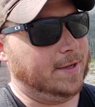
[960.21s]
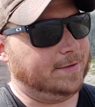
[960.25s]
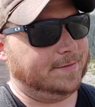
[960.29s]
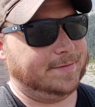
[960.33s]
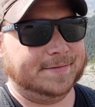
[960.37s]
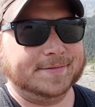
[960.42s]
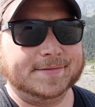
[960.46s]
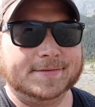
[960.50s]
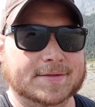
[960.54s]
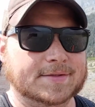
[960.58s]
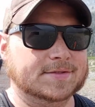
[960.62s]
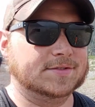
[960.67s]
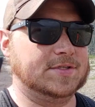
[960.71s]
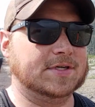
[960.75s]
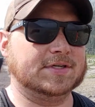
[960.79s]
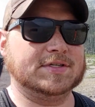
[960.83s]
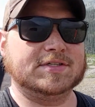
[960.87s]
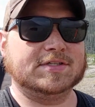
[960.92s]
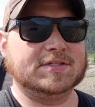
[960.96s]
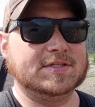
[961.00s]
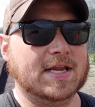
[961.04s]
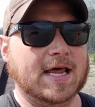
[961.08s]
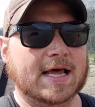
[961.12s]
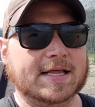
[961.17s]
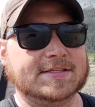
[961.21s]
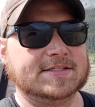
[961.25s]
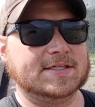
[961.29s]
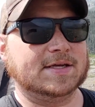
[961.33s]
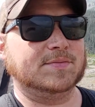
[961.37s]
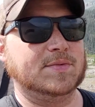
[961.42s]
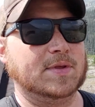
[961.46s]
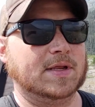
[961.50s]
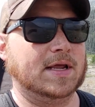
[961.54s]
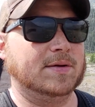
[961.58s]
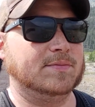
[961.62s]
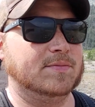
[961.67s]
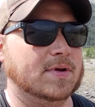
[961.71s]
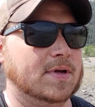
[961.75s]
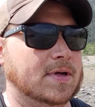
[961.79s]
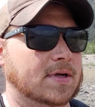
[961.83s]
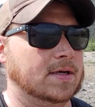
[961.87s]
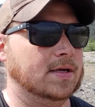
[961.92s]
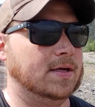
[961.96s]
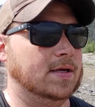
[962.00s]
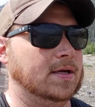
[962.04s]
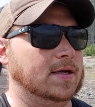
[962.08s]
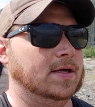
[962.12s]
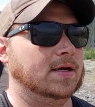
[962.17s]
it's just not something
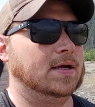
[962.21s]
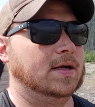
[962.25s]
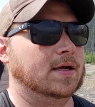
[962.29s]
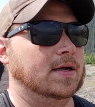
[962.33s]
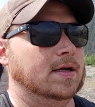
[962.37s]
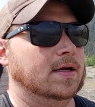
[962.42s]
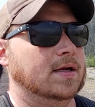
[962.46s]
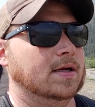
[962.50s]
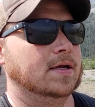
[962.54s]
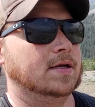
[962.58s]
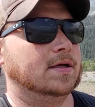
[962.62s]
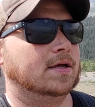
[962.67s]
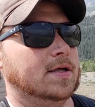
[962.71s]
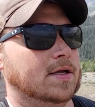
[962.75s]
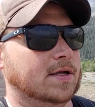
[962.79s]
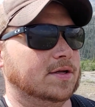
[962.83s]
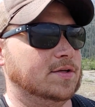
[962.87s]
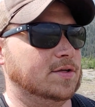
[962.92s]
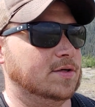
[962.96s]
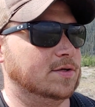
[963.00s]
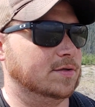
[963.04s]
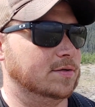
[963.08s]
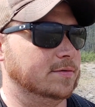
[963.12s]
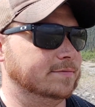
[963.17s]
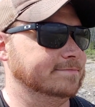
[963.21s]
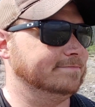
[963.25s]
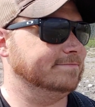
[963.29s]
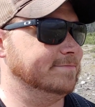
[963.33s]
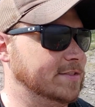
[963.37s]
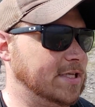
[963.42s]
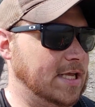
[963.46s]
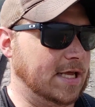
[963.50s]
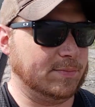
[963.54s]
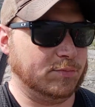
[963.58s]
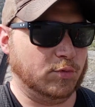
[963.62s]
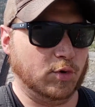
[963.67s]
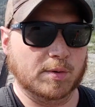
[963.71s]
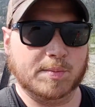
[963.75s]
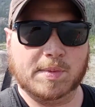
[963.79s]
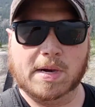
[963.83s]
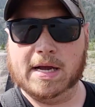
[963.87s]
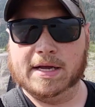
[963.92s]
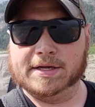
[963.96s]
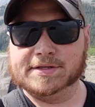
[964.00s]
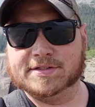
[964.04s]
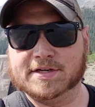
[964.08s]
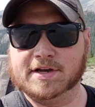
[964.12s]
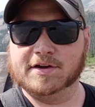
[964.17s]
I'm gonna do 10 more
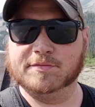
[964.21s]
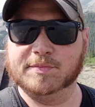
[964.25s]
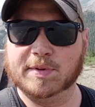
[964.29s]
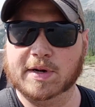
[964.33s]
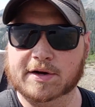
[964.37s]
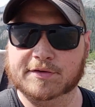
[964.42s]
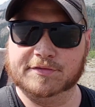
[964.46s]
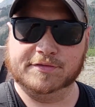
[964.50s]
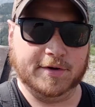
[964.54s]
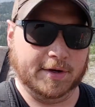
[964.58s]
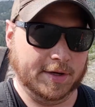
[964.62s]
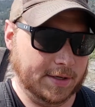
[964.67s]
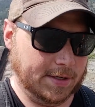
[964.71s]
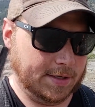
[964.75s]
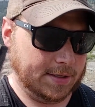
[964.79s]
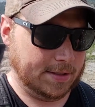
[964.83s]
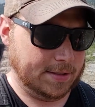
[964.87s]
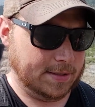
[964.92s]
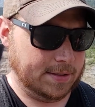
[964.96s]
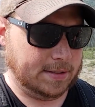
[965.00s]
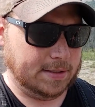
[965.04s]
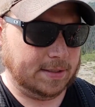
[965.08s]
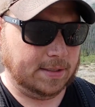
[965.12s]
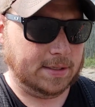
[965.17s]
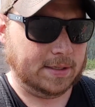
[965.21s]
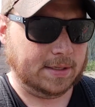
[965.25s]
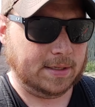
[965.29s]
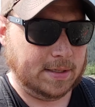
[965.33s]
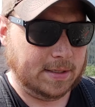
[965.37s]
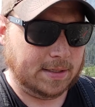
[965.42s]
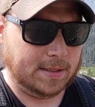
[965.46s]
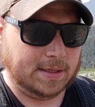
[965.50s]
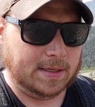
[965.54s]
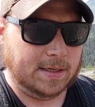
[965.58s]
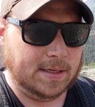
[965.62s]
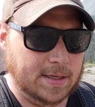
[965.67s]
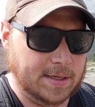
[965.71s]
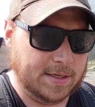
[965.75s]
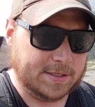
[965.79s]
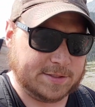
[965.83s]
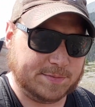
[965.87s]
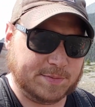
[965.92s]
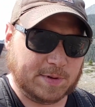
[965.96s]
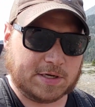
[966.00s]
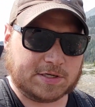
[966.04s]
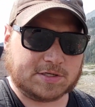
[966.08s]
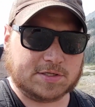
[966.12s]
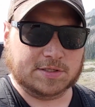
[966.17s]
miles of barefoot,
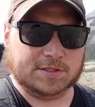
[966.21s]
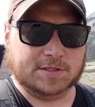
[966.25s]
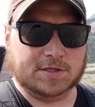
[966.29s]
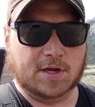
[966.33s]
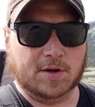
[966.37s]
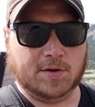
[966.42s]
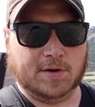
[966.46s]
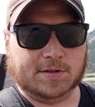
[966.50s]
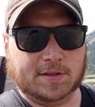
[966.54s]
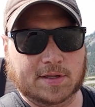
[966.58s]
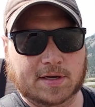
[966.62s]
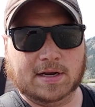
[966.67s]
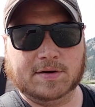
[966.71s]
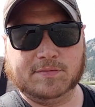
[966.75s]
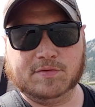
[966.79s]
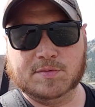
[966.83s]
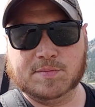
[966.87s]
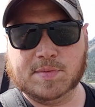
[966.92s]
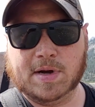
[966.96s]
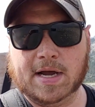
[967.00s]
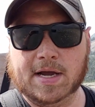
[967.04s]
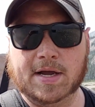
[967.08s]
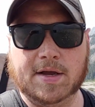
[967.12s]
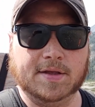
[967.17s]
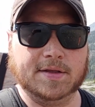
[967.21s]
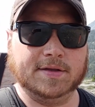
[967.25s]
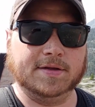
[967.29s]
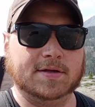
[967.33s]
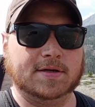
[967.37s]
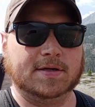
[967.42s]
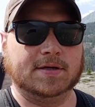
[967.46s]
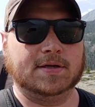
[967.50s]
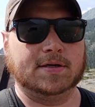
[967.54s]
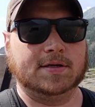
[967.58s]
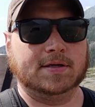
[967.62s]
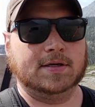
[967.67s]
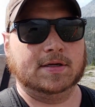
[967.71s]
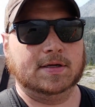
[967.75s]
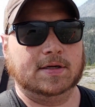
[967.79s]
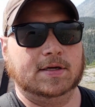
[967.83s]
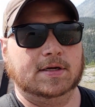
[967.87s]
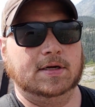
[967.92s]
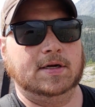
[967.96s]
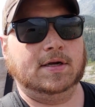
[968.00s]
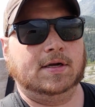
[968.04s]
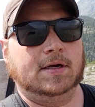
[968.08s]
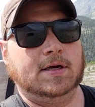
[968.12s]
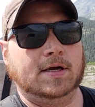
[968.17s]
especially knowing that every mile
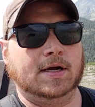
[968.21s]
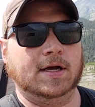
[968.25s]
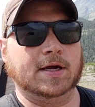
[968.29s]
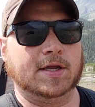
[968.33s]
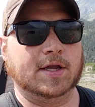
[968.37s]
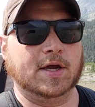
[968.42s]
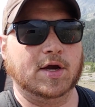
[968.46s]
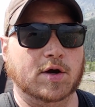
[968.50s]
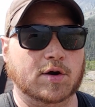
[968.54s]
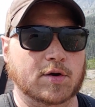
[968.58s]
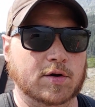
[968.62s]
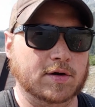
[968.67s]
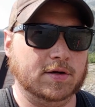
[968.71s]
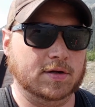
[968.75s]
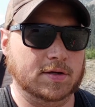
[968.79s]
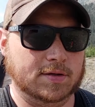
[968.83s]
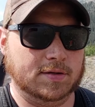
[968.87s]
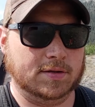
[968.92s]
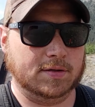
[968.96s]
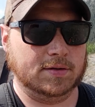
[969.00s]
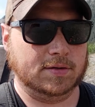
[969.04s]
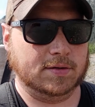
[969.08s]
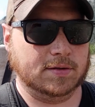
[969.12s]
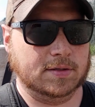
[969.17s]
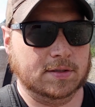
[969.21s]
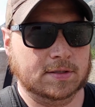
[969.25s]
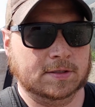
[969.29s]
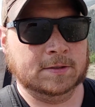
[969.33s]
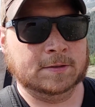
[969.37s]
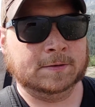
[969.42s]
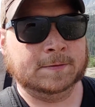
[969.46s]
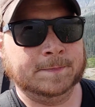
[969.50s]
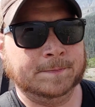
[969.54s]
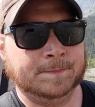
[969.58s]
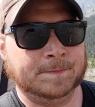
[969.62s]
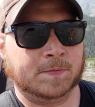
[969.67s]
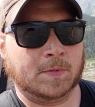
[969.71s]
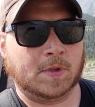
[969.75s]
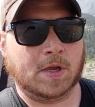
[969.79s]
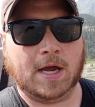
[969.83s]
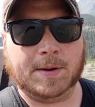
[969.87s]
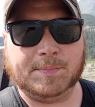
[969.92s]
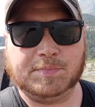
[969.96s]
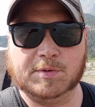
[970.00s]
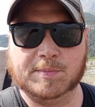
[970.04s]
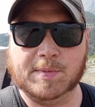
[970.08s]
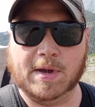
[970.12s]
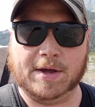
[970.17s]
I go
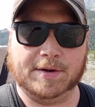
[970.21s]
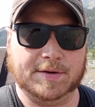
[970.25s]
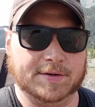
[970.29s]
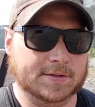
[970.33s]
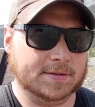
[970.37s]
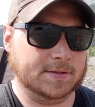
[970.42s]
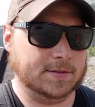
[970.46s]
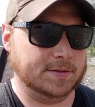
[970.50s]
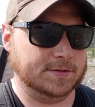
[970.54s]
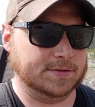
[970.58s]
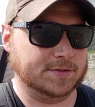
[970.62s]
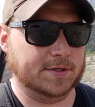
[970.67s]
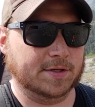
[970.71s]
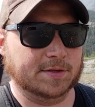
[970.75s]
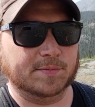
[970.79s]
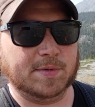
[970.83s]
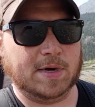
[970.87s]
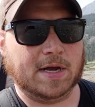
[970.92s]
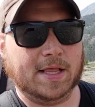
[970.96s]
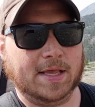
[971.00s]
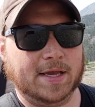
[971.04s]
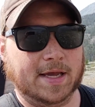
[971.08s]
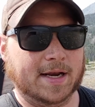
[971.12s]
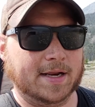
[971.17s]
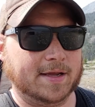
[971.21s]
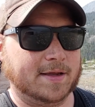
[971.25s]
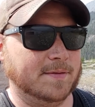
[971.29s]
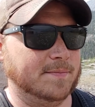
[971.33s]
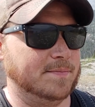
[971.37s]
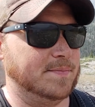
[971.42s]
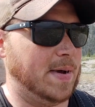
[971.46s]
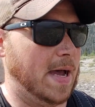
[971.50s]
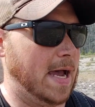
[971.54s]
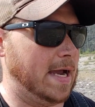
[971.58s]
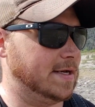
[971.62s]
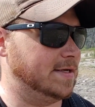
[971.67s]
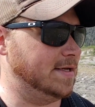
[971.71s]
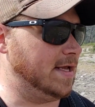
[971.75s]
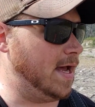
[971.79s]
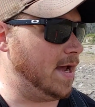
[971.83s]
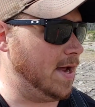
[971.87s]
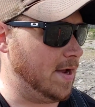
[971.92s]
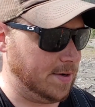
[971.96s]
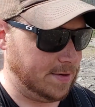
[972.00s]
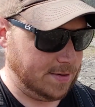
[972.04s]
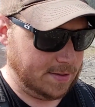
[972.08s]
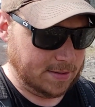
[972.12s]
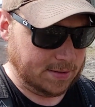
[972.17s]
up the mountain, it's another mile I gotta come back
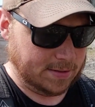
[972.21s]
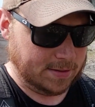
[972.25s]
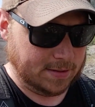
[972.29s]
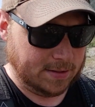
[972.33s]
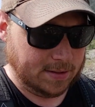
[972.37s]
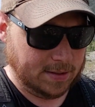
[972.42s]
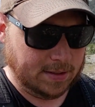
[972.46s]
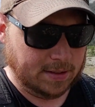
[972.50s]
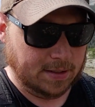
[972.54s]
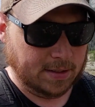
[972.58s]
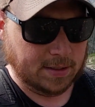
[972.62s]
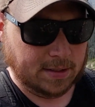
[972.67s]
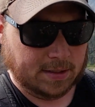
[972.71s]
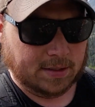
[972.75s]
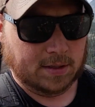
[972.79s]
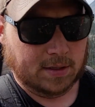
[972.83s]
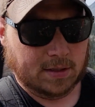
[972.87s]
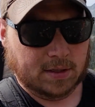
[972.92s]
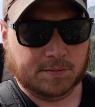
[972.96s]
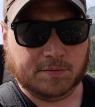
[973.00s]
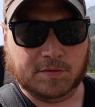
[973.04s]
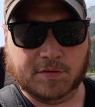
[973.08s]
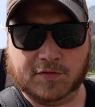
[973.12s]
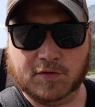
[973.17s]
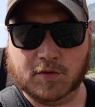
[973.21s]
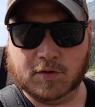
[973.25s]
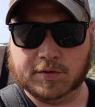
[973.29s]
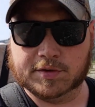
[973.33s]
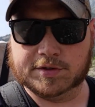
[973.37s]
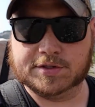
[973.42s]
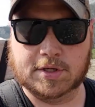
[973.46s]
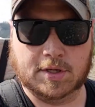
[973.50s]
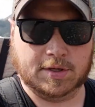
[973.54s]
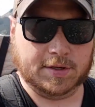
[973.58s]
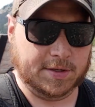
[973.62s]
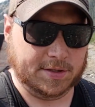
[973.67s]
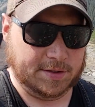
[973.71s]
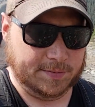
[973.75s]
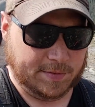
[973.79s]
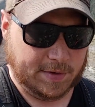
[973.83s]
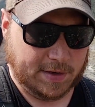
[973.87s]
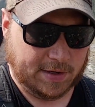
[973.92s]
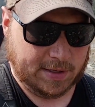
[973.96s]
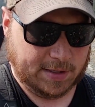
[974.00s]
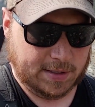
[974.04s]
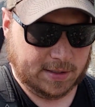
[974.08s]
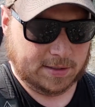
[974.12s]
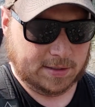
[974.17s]
down before returning to
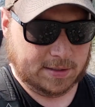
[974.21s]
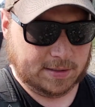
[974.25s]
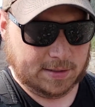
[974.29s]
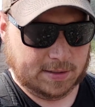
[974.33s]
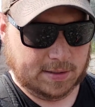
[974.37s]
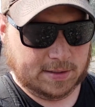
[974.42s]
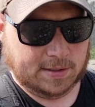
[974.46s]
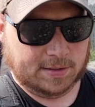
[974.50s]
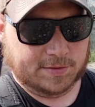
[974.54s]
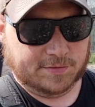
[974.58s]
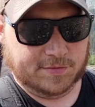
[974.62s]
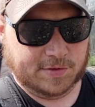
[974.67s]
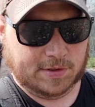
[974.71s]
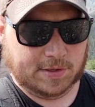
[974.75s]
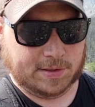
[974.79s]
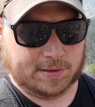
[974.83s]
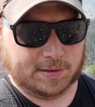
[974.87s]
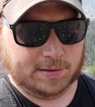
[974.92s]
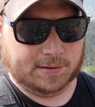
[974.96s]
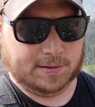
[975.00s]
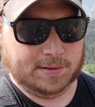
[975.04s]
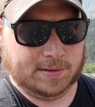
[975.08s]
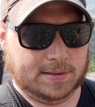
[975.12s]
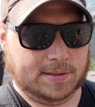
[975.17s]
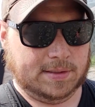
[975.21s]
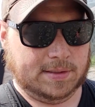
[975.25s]
my vehicle.